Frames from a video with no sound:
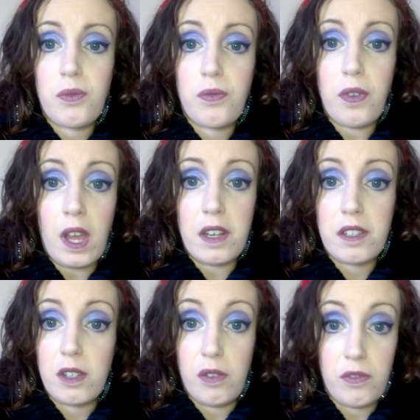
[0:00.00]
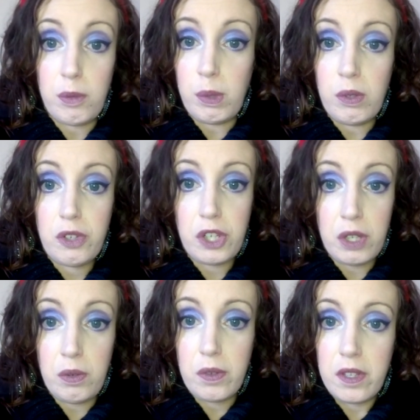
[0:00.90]
flat, comfortable
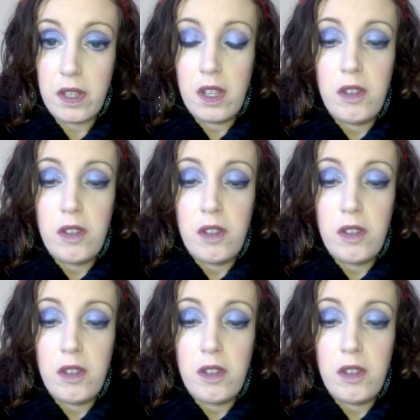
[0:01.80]
shoes.